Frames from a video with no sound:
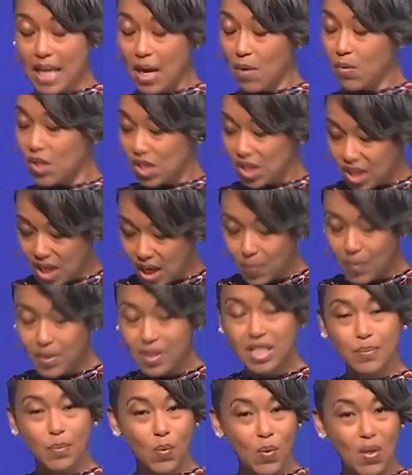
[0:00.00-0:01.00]
they were stomping
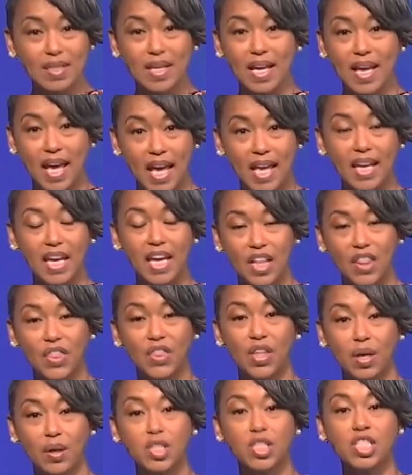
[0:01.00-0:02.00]
this boy's head in
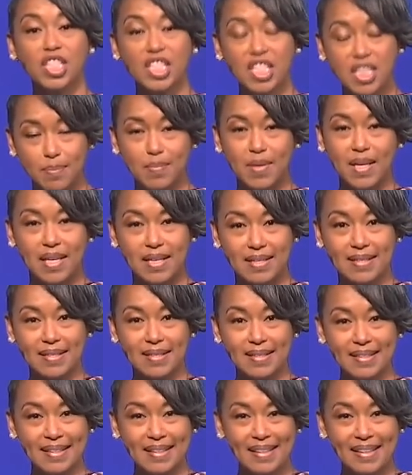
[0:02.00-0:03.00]
the cement,
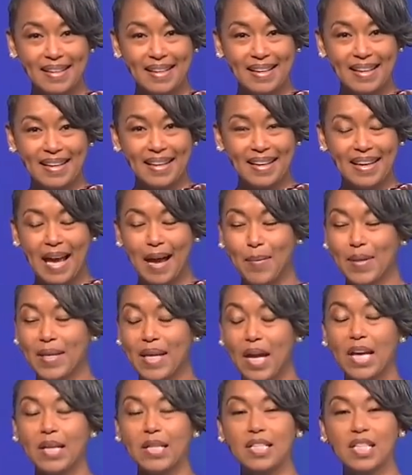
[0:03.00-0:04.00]
I mean,
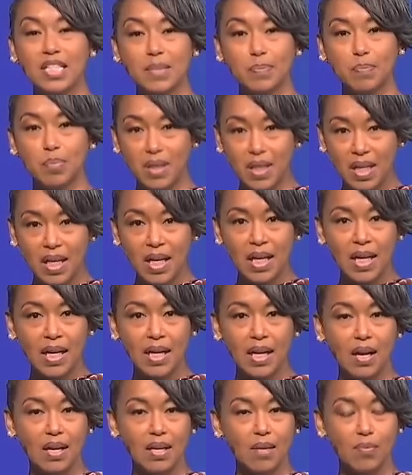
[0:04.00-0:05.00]
and there's blood
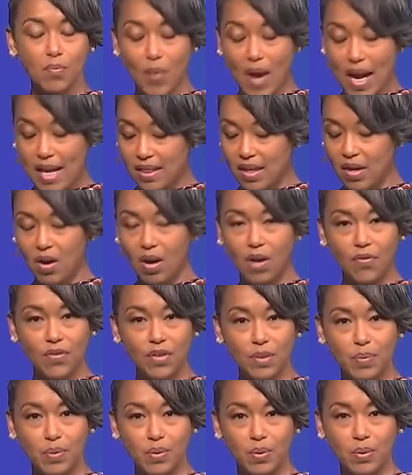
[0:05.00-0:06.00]
right there off of
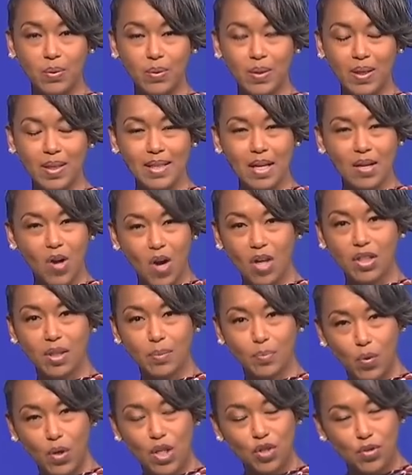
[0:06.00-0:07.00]
the pool, because they caught the
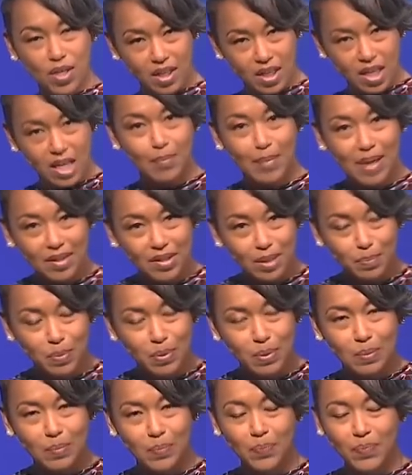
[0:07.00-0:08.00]
boy trying to come out the
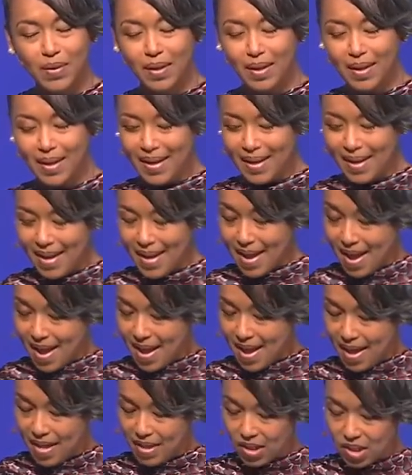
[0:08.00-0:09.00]
pool.
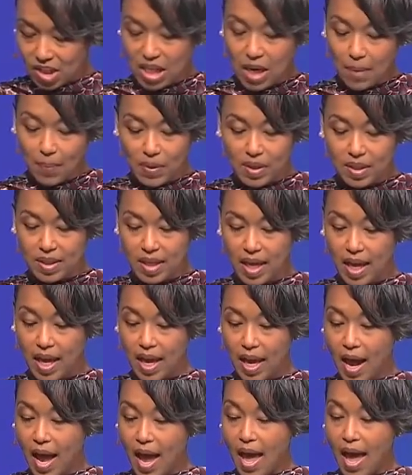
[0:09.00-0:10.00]
And they're stomping his
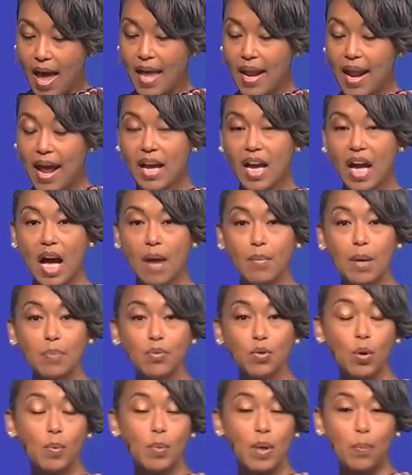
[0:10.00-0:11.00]
head. And I come up
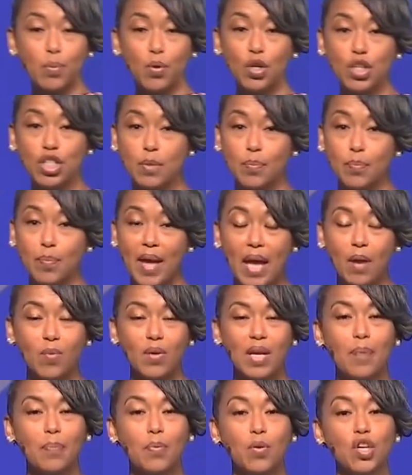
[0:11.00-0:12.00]
to him and push him back.
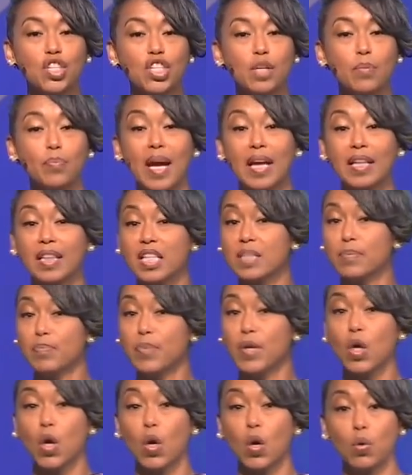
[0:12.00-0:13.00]
When I push him back, this
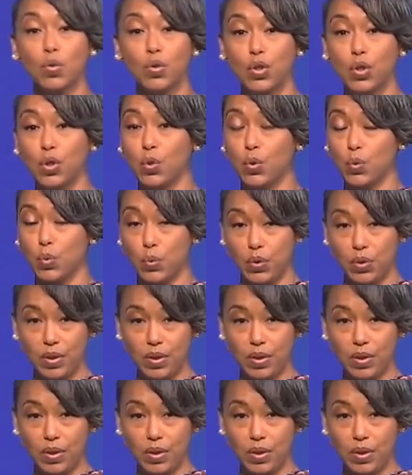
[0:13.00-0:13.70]
big old dude,